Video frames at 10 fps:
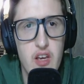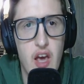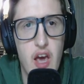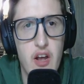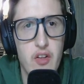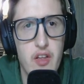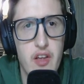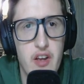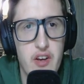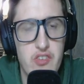
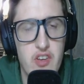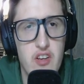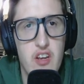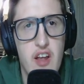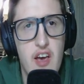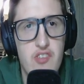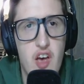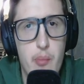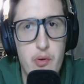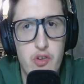Analytics. In today's
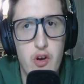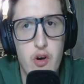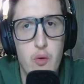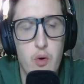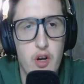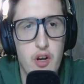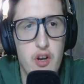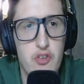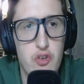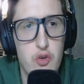episode, we're going
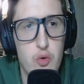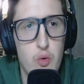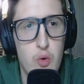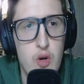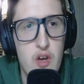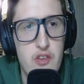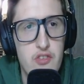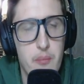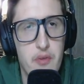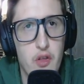to do
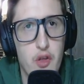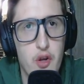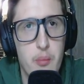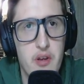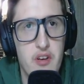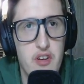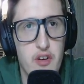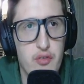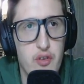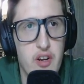something a little bit
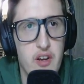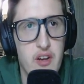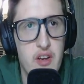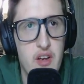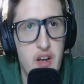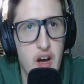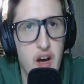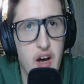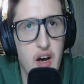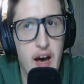different.
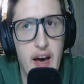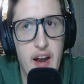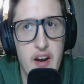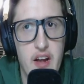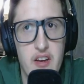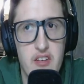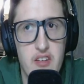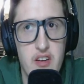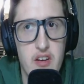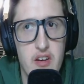I had an
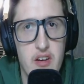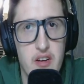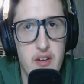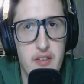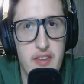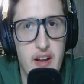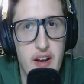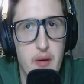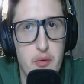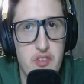idea that
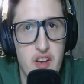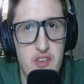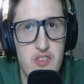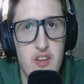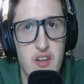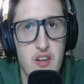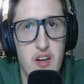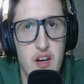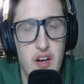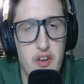I was testing
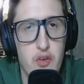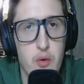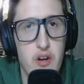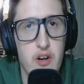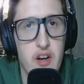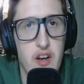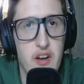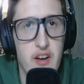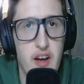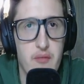on Twitter
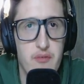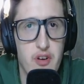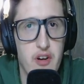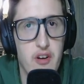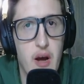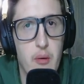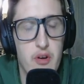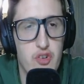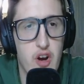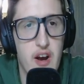and I figured I
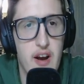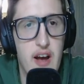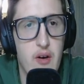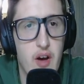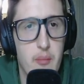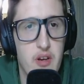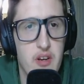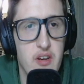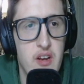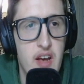would try it out. I
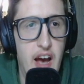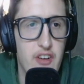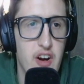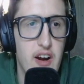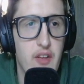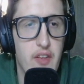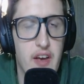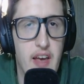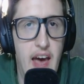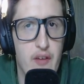mean, I tried it out
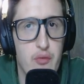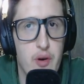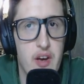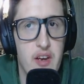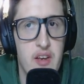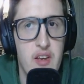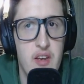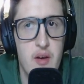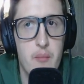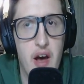like halfway,
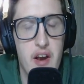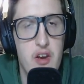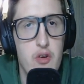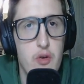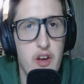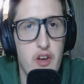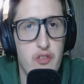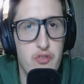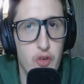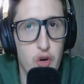but I didn't do like a
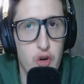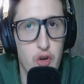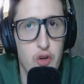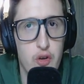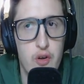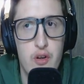full